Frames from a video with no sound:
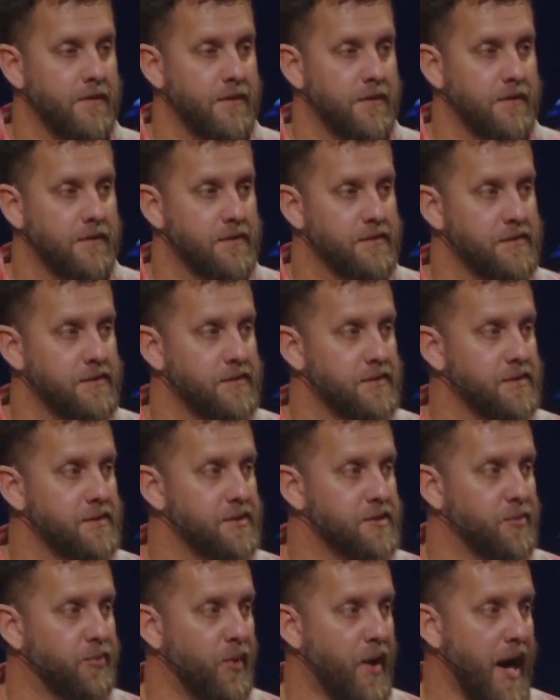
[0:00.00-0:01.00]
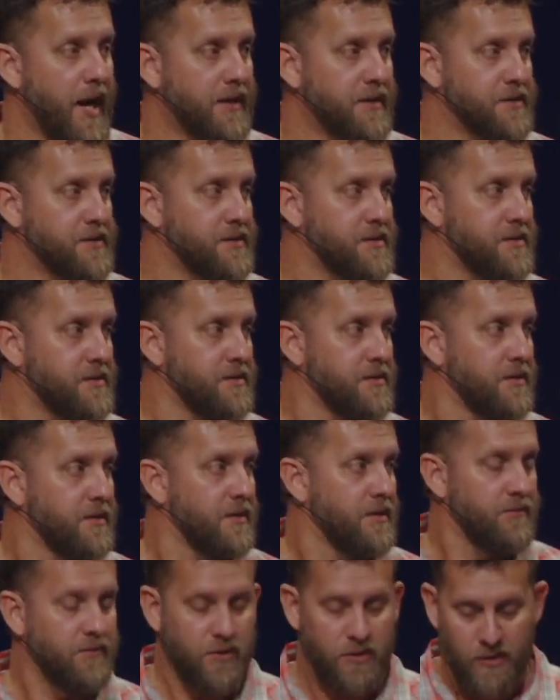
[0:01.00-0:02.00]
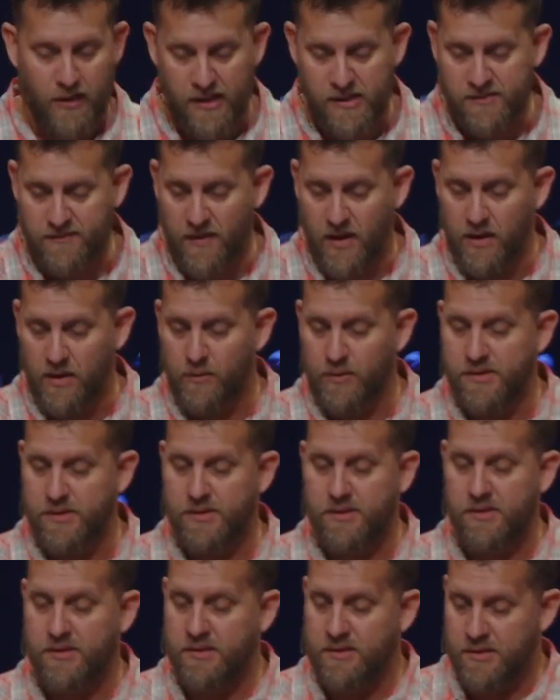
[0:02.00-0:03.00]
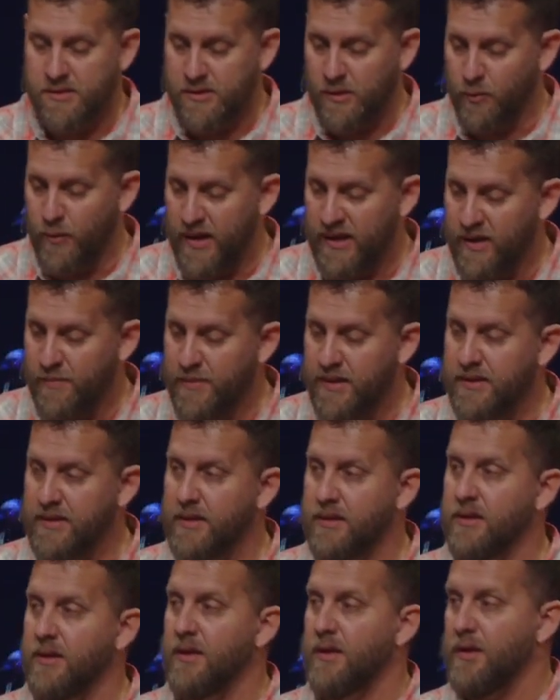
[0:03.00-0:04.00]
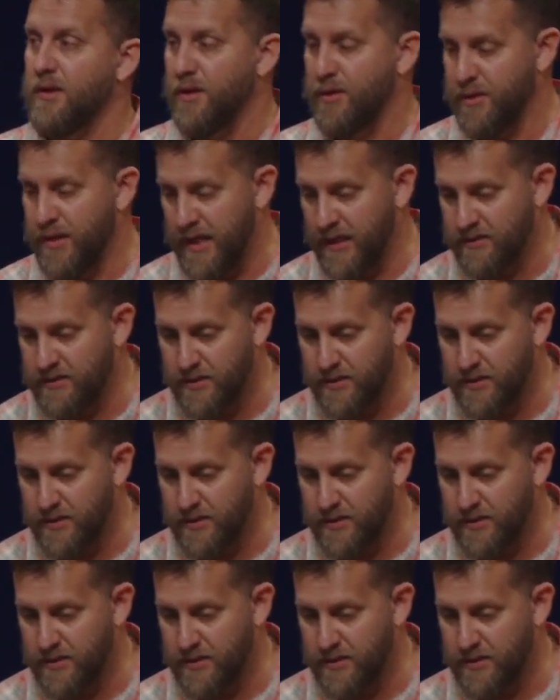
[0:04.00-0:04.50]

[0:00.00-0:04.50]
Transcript: This isn't just a practice for Christ followers, this isn't just a recommended thing to